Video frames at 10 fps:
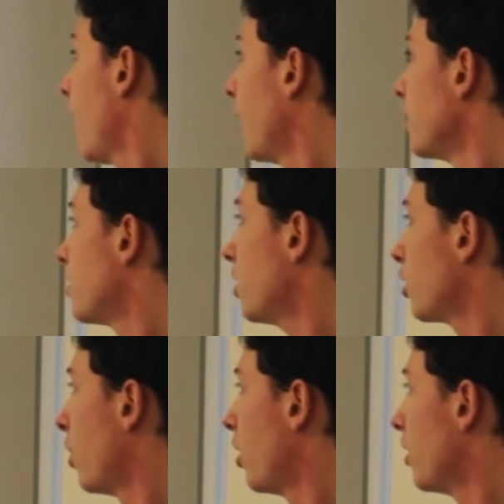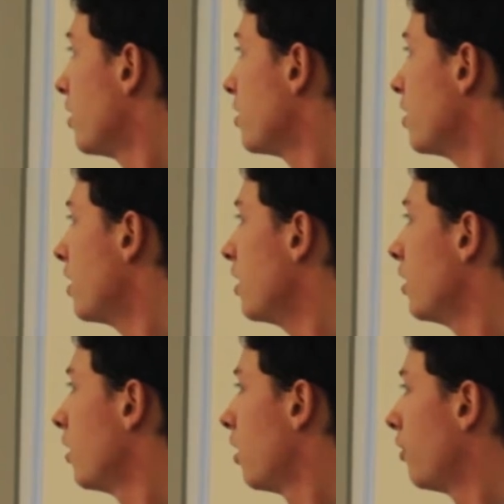and sigma is
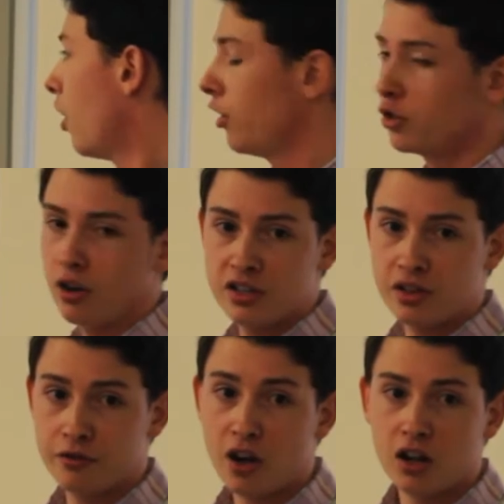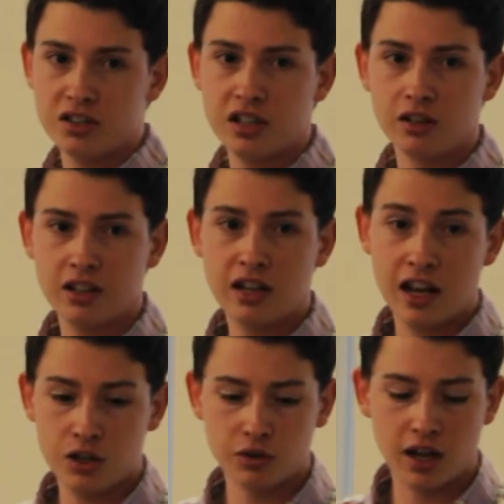the volatility
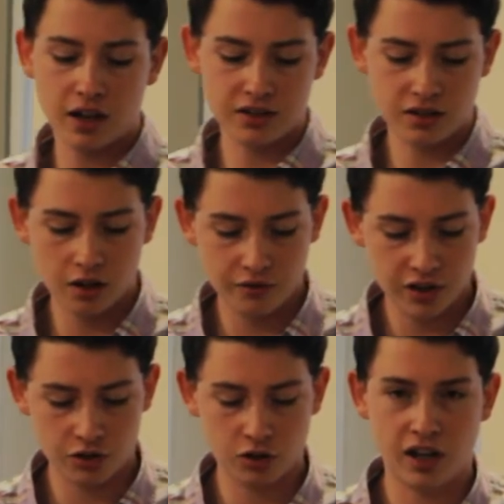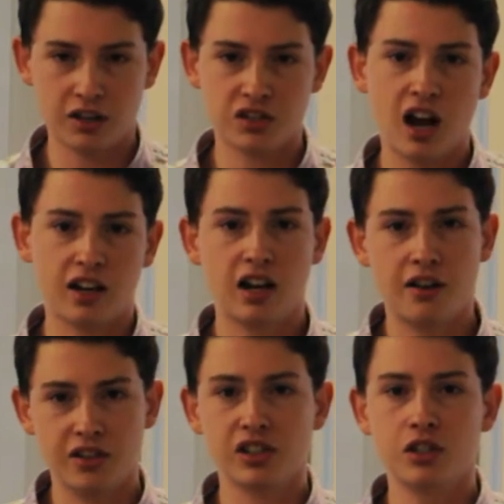annualized of the underlying stock. And
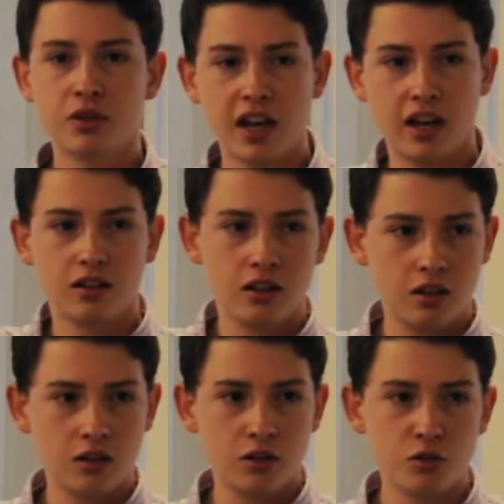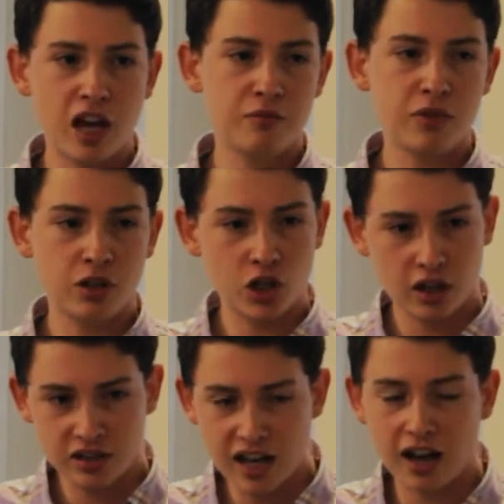obviously you can't be
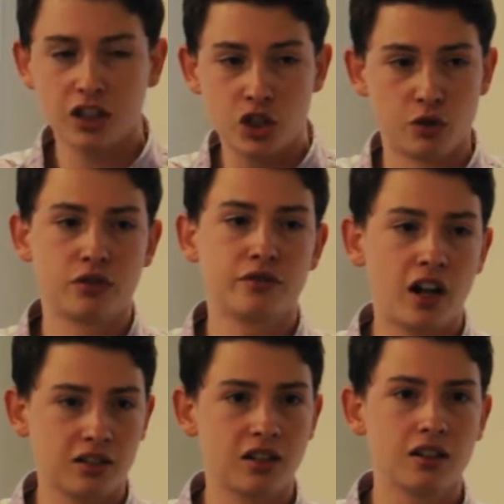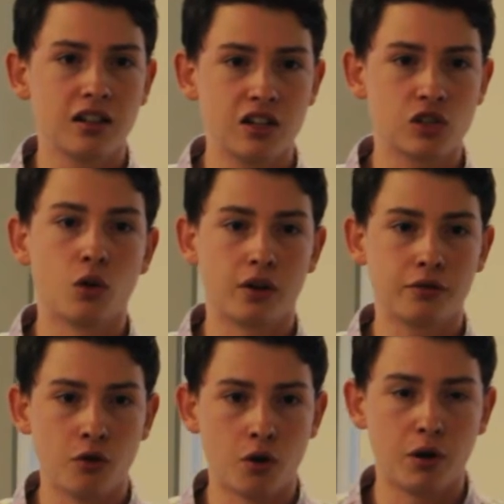exactly sure what the volatility is going
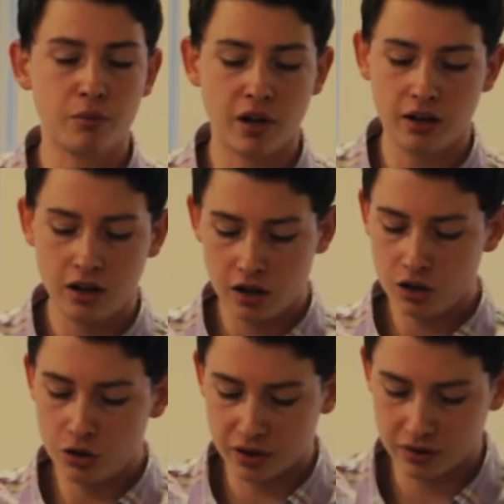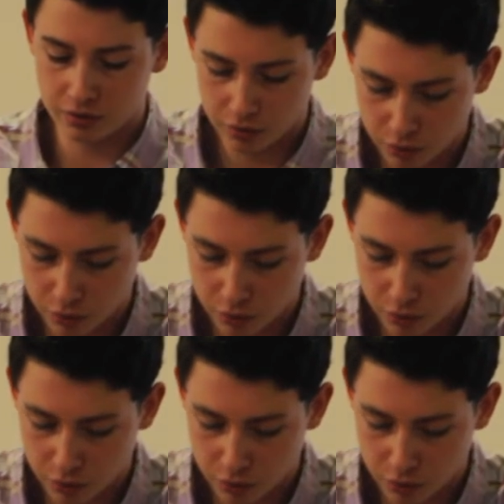forward, but you can